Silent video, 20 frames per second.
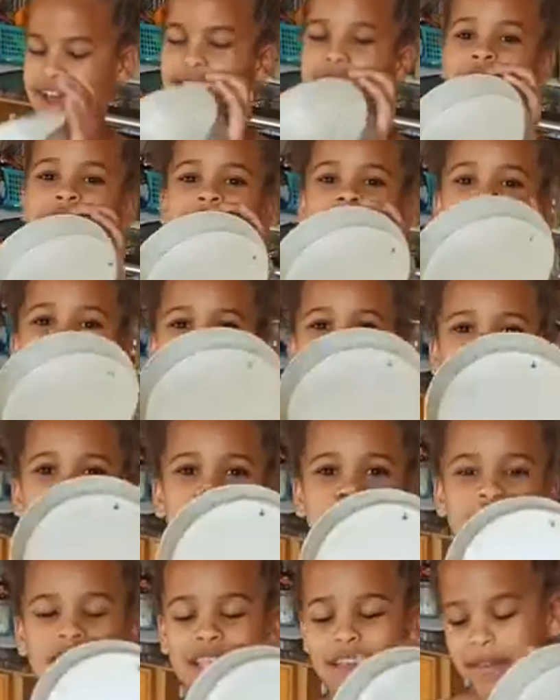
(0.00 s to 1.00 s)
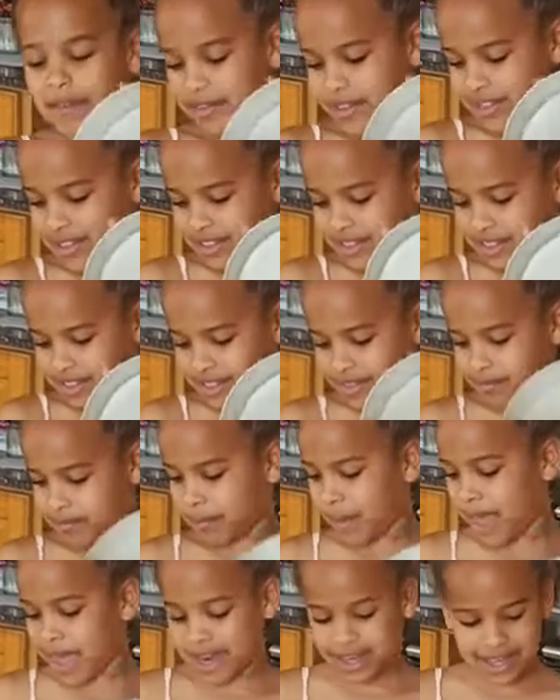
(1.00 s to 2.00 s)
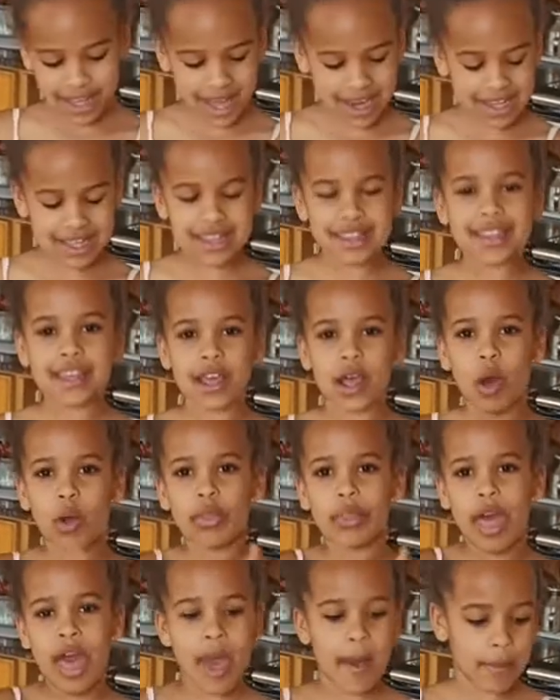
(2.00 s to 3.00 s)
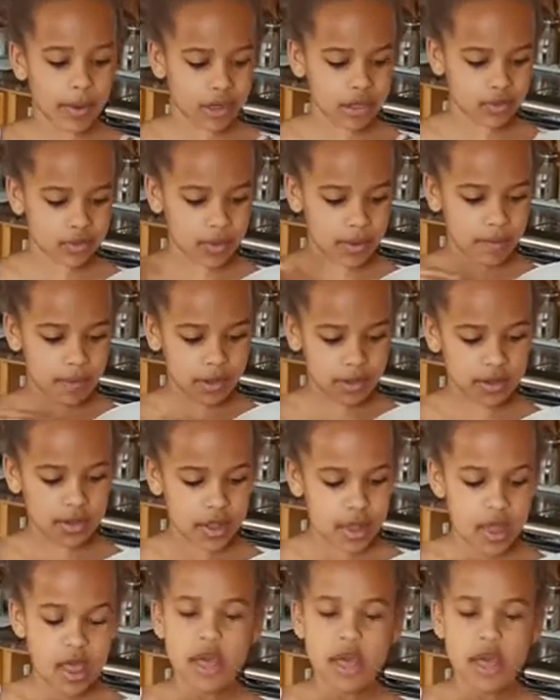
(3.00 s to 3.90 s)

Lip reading: And look, there's like barely anything on there because we put